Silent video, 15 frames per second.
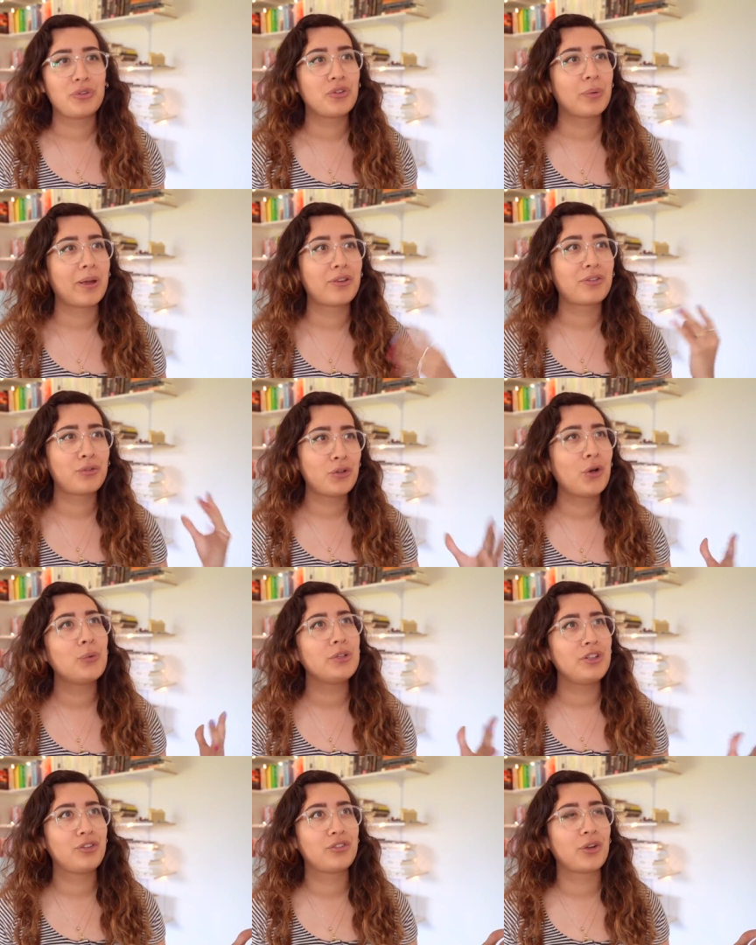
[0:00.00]
so I
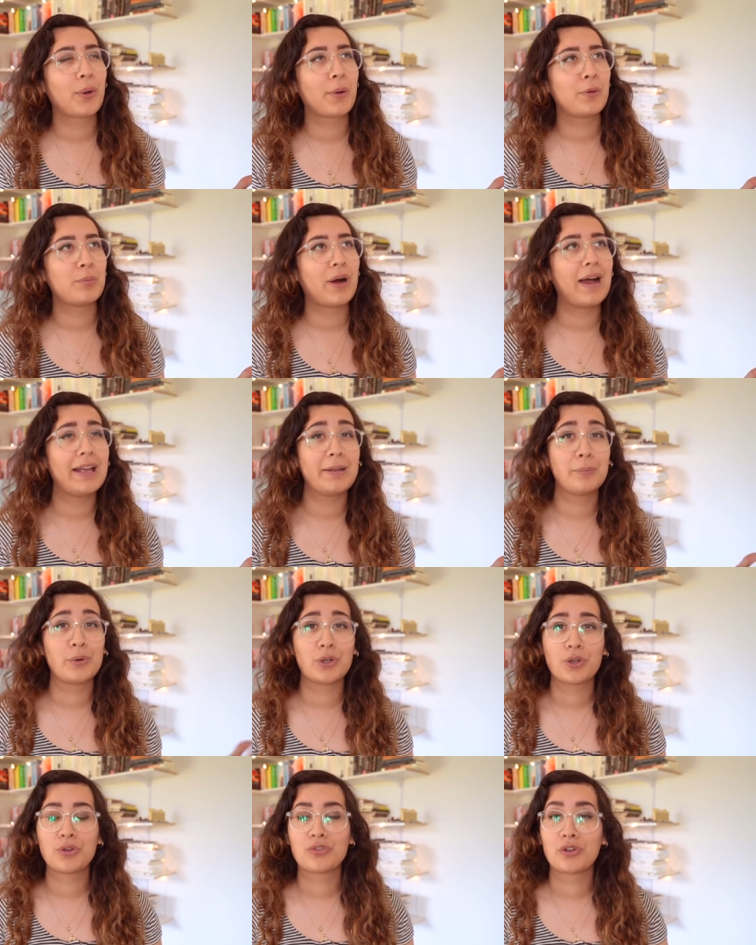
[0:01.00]
slowly started buying
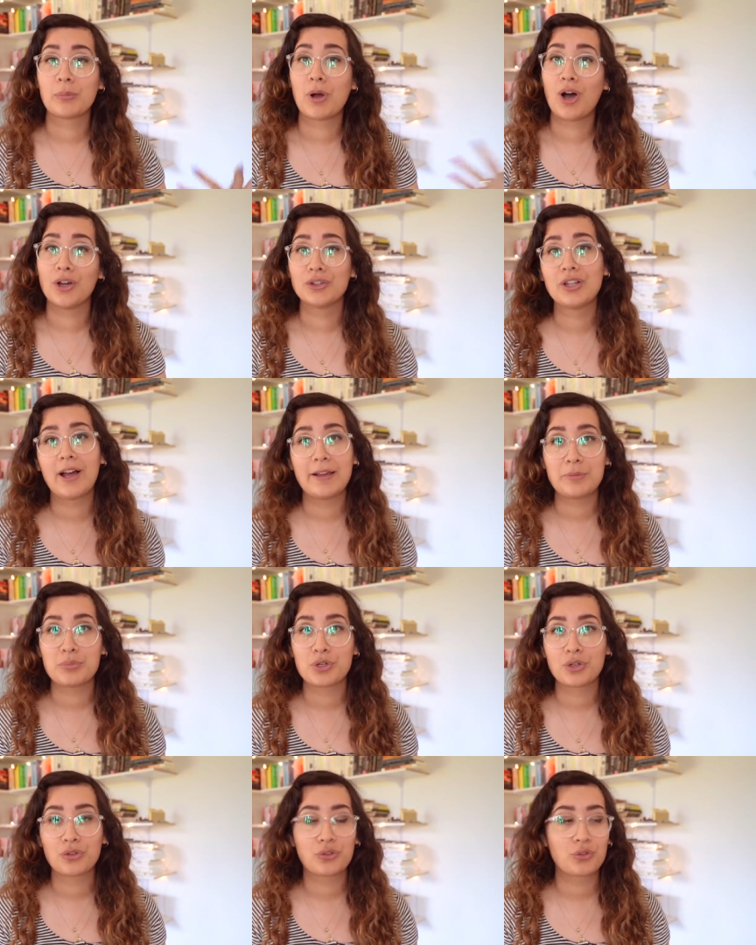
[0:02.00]
books from online
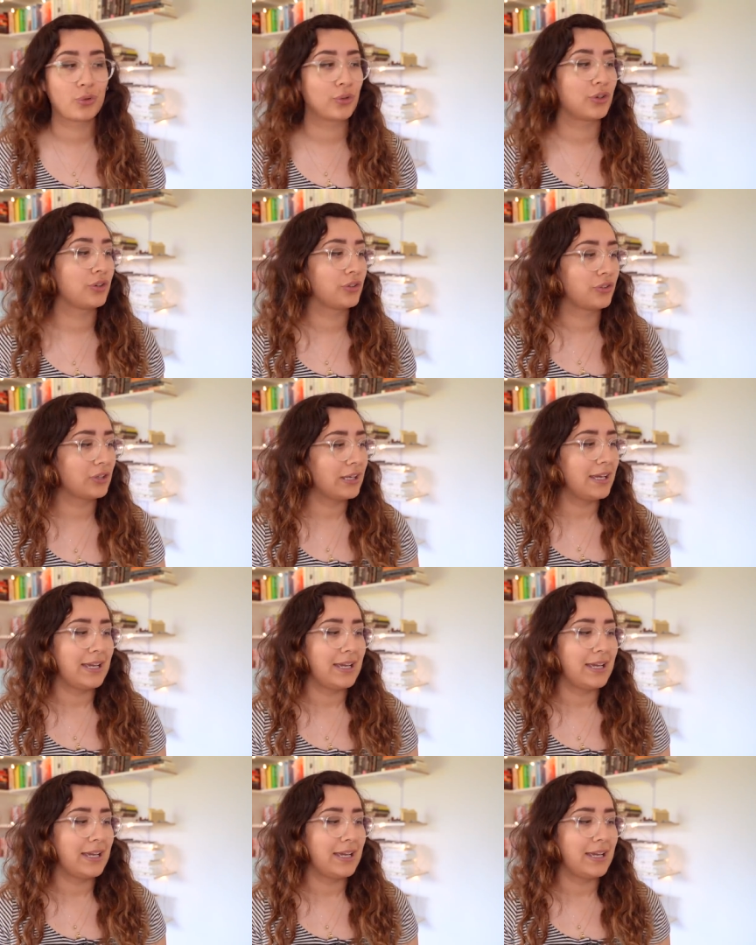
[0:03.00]
bookstores.